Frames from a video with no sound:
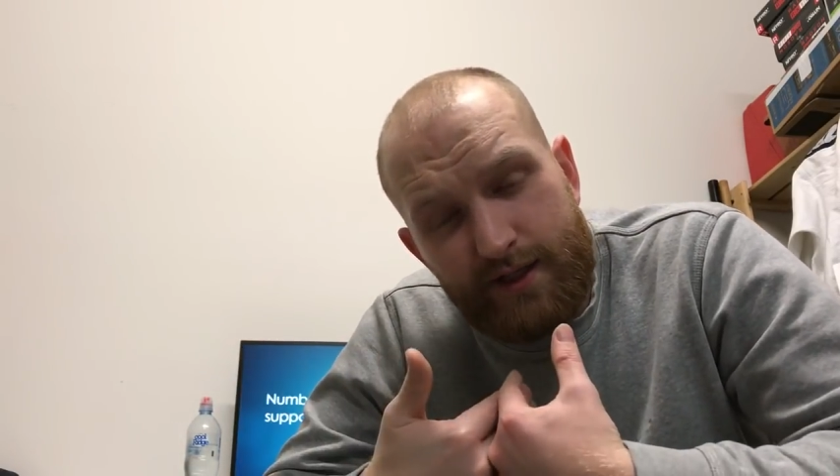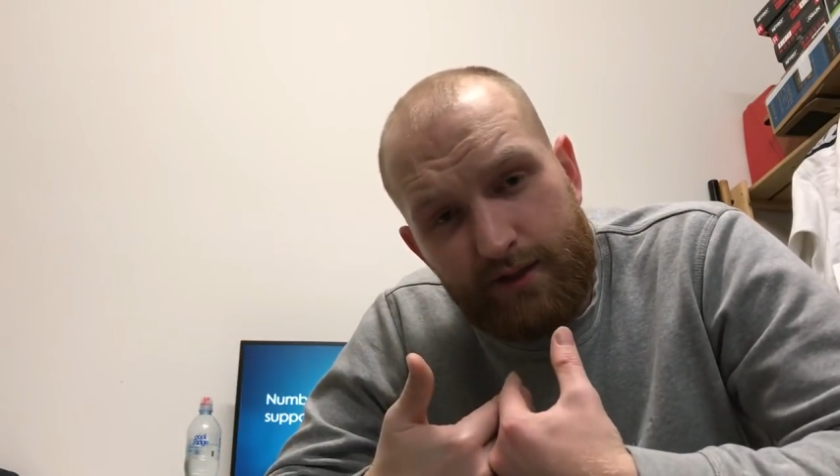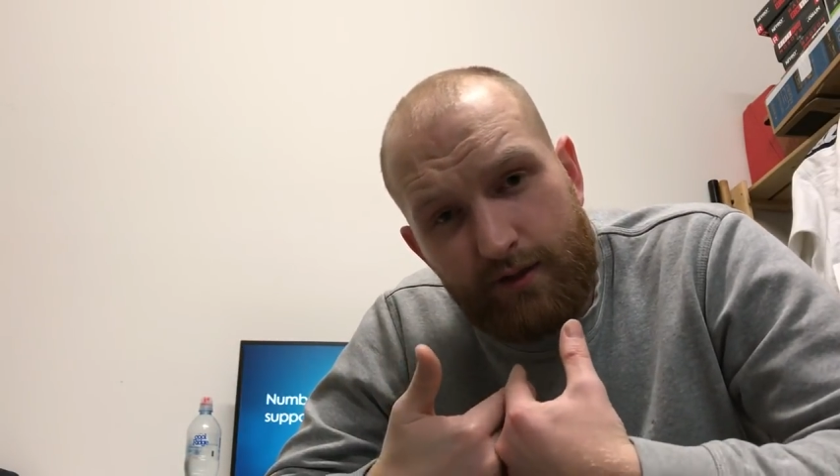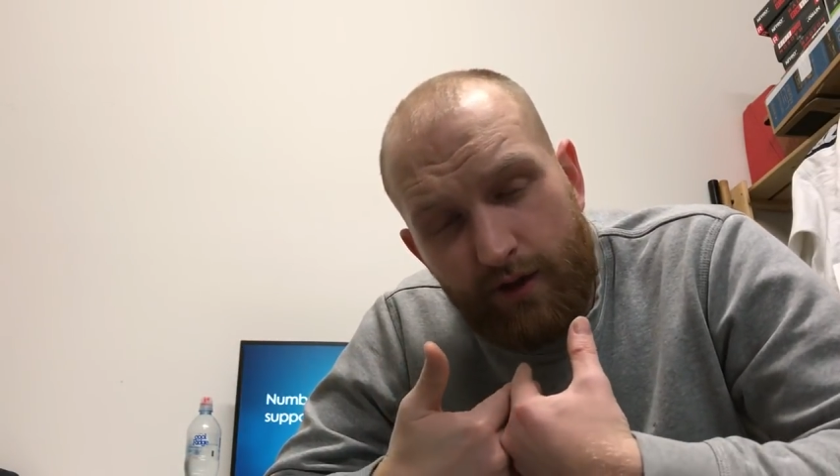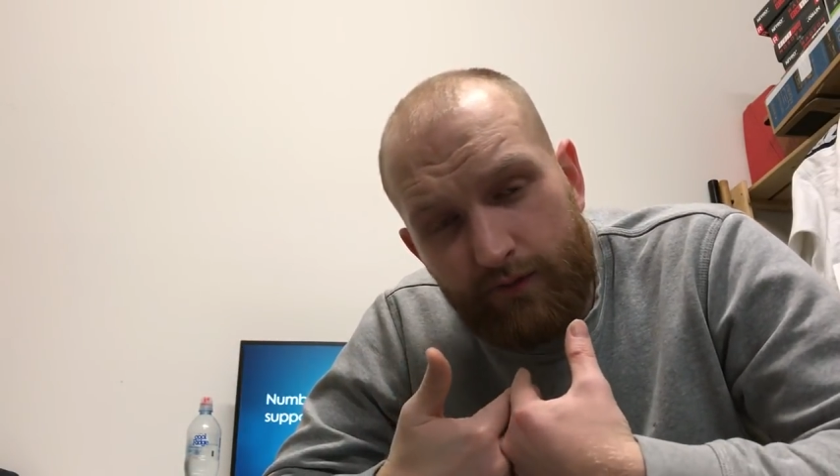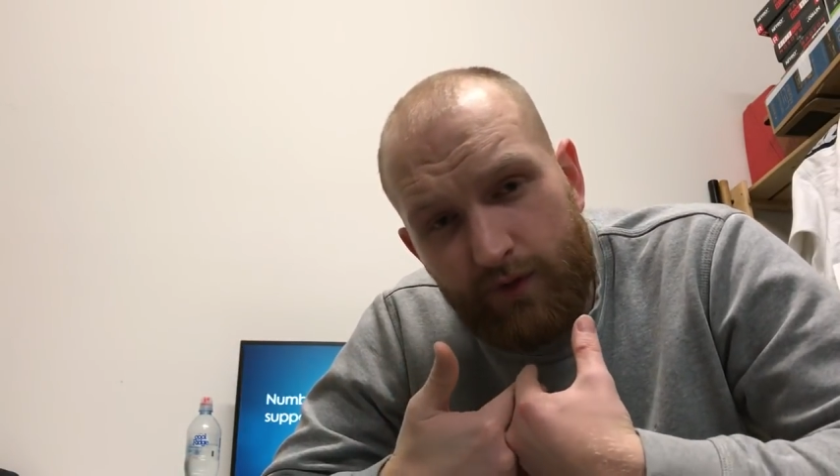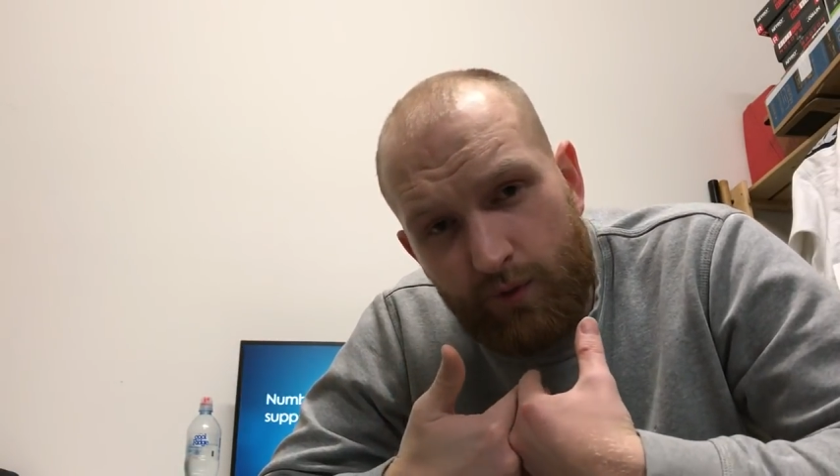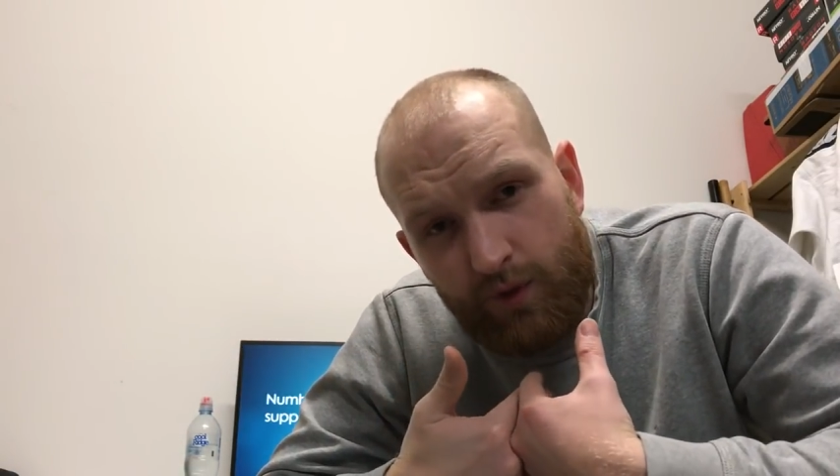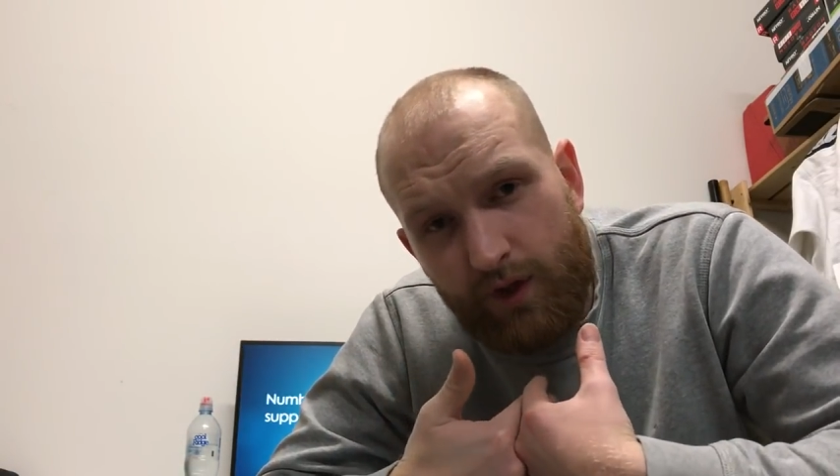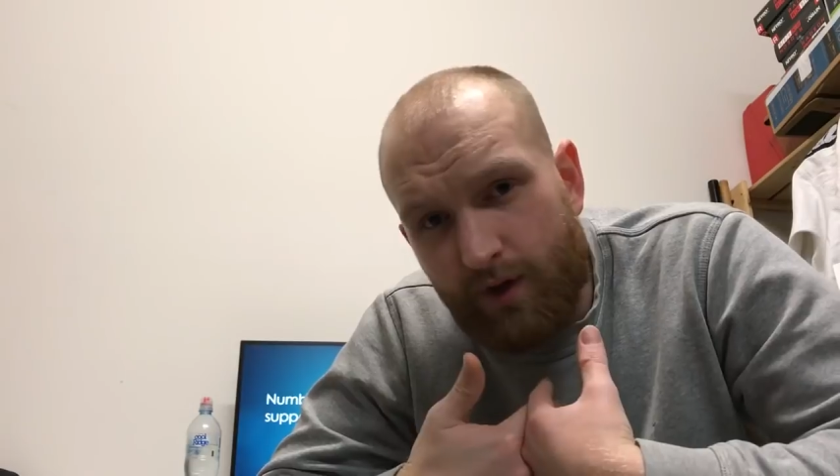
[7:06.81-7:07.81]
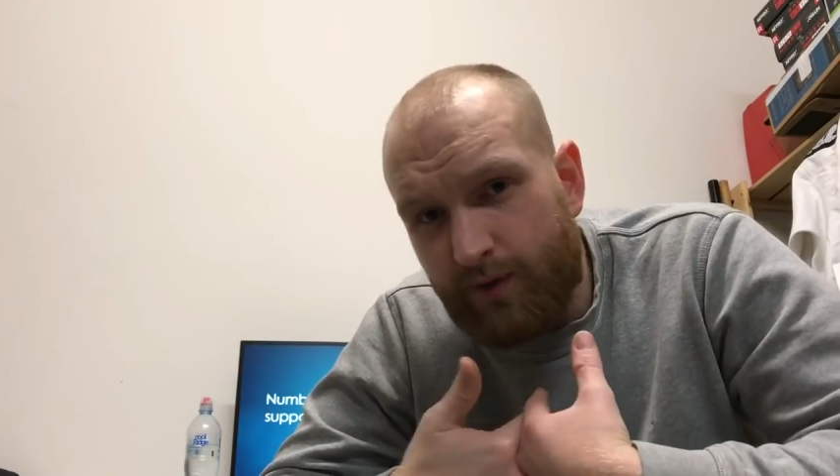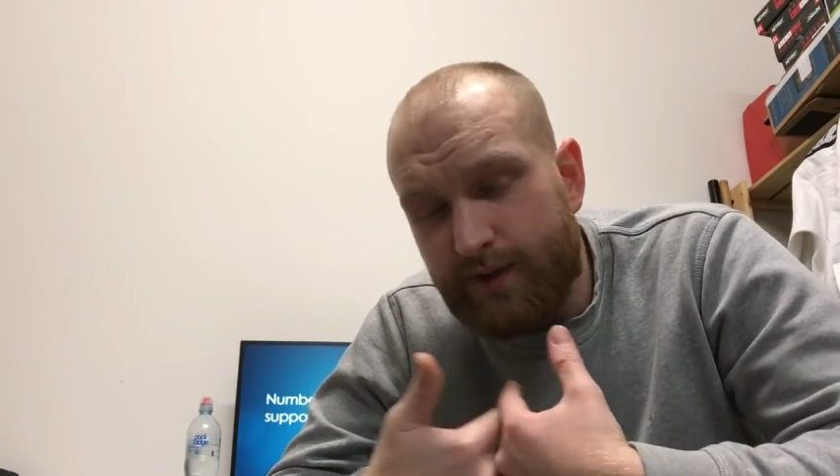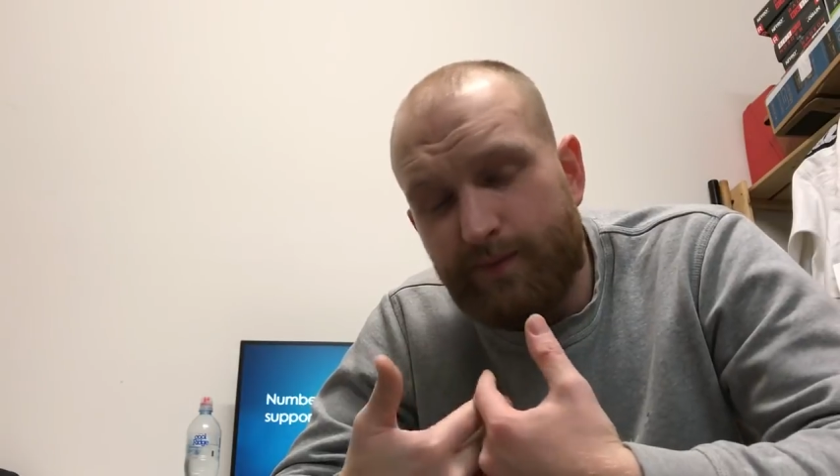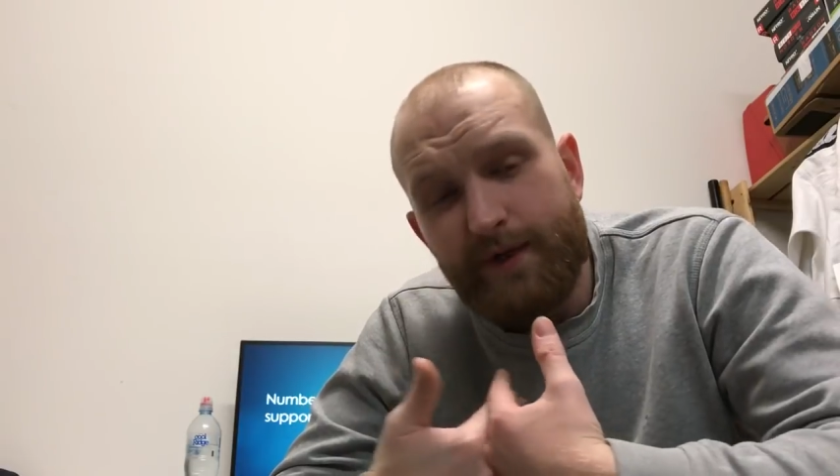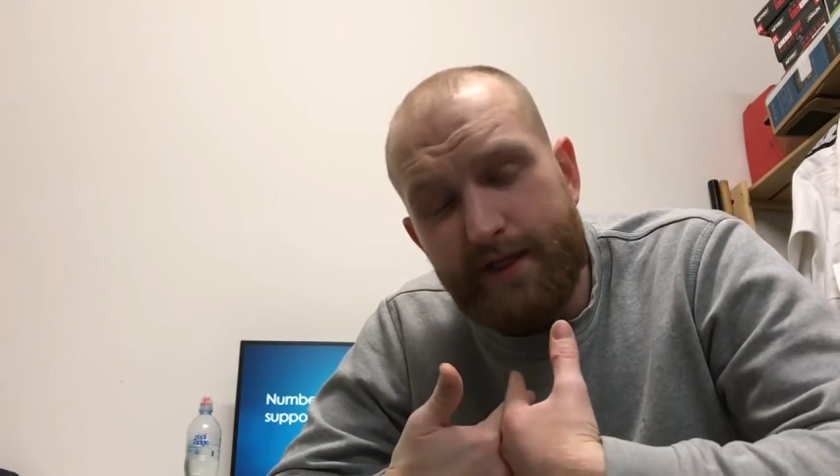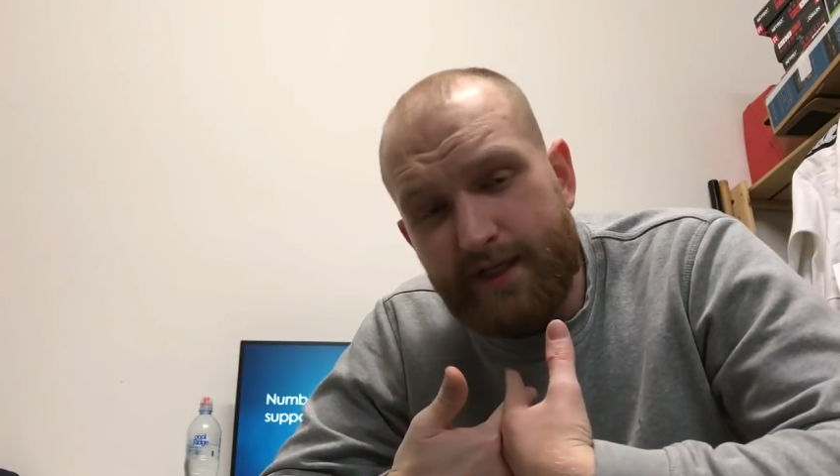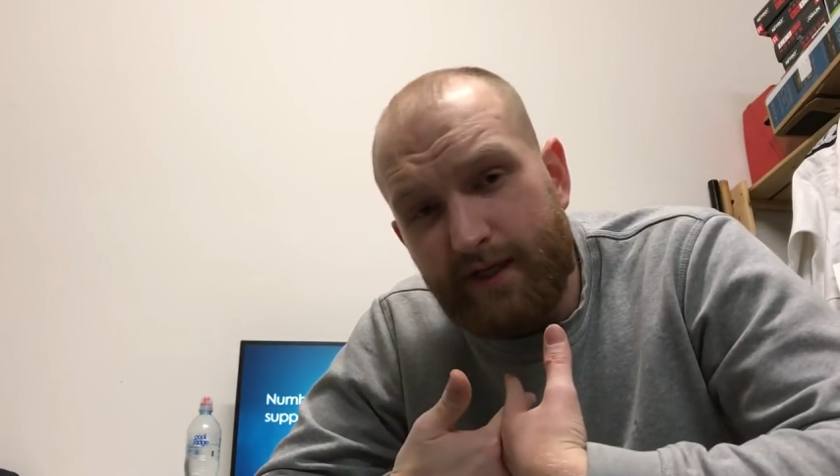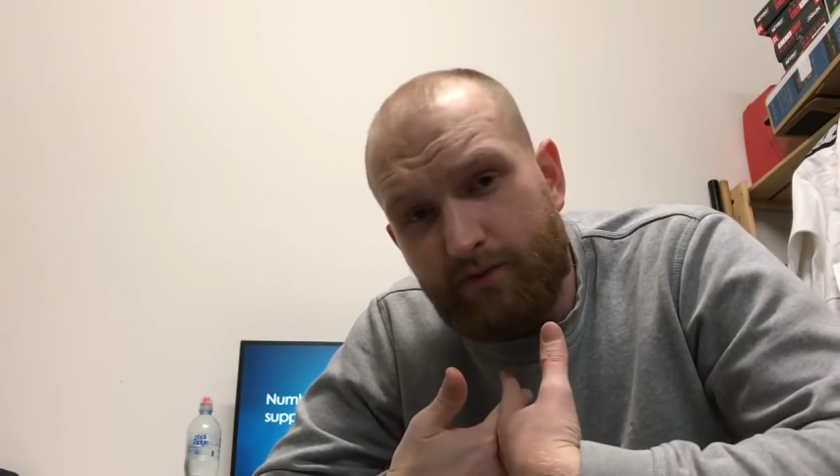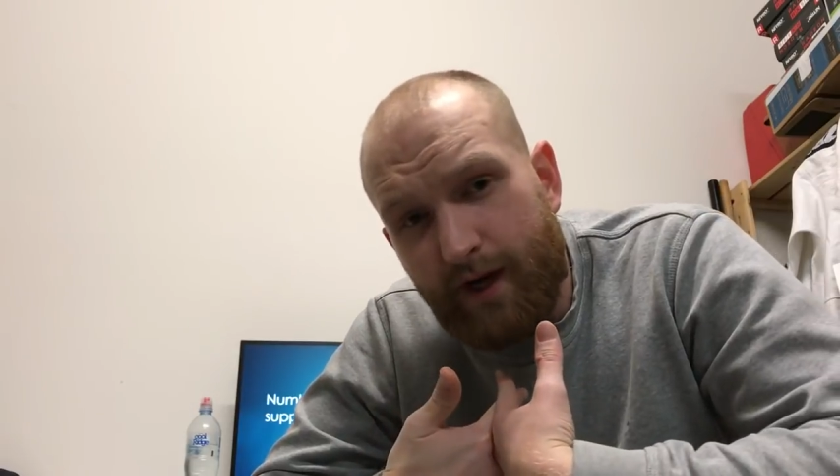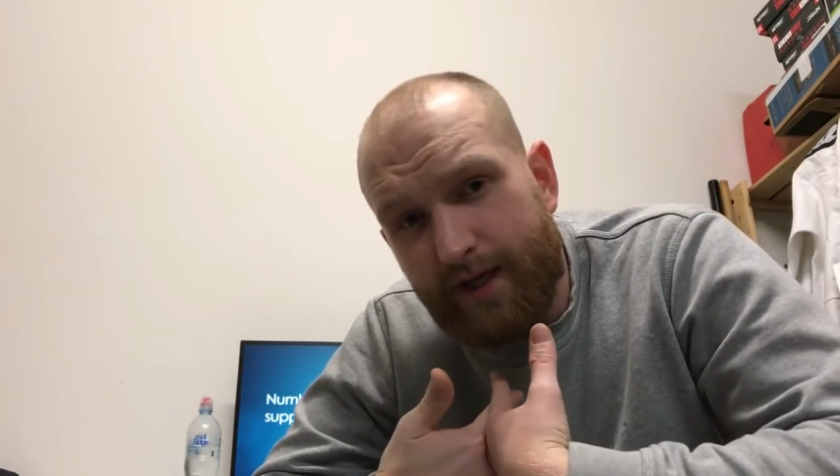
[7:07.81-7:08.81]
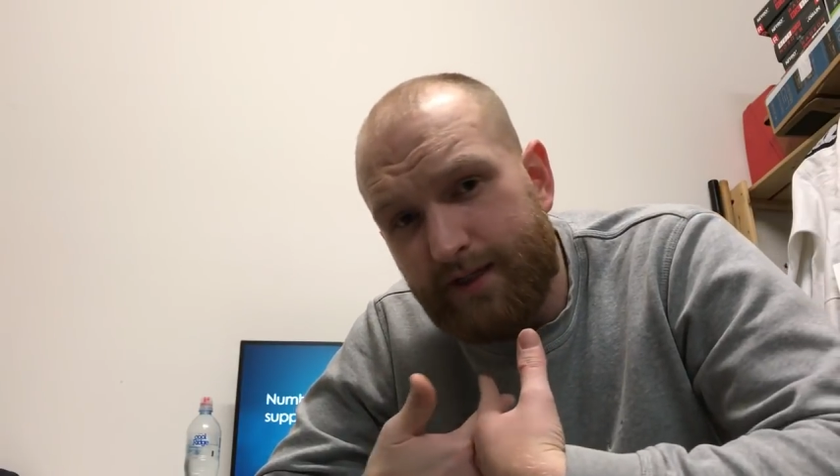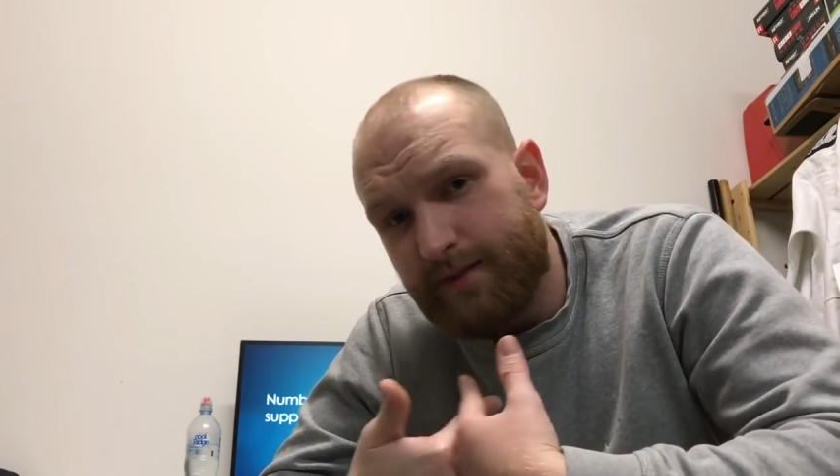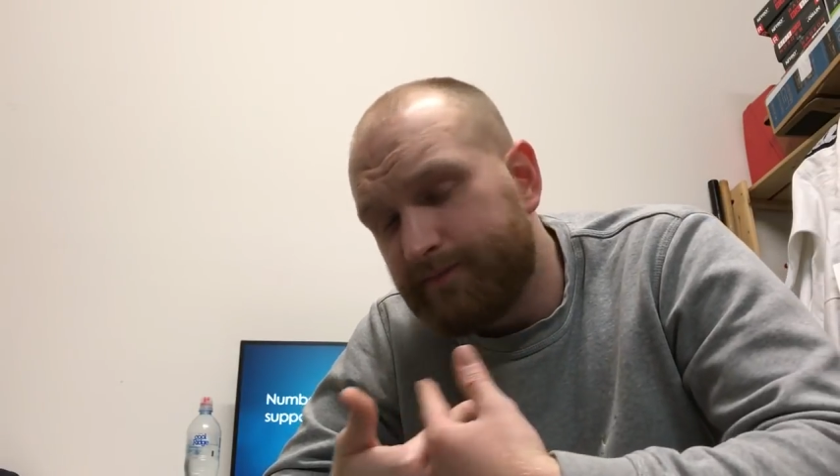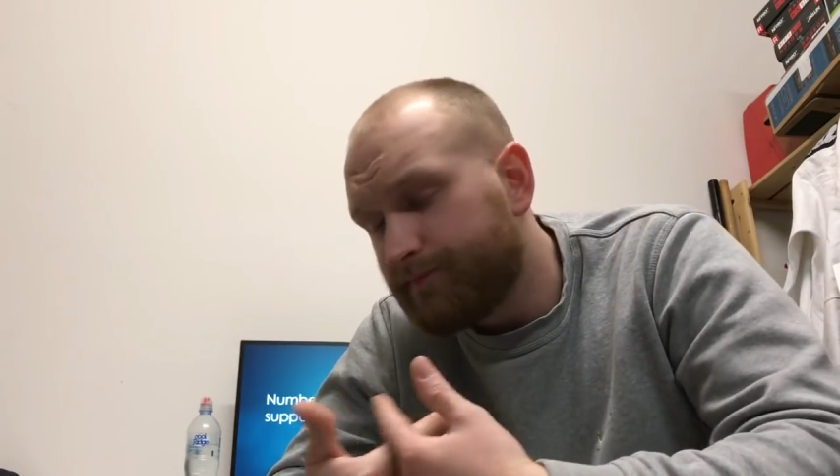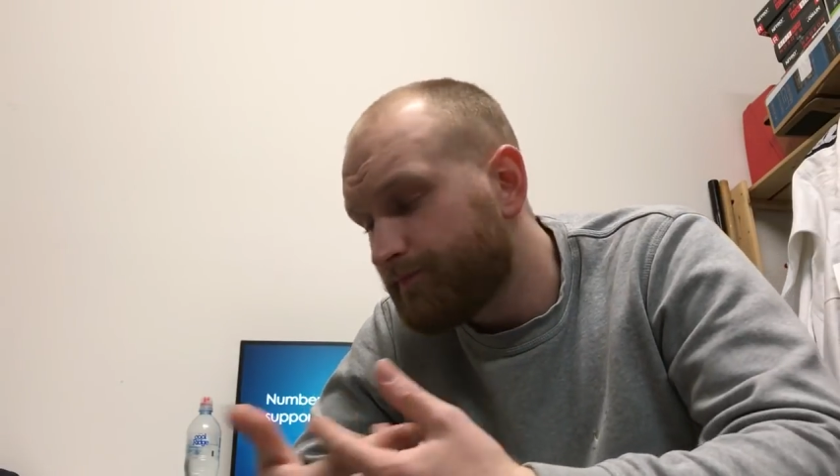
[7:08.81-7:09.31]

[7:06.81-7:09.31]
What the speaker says: as a lot of you will know, is BitTrex.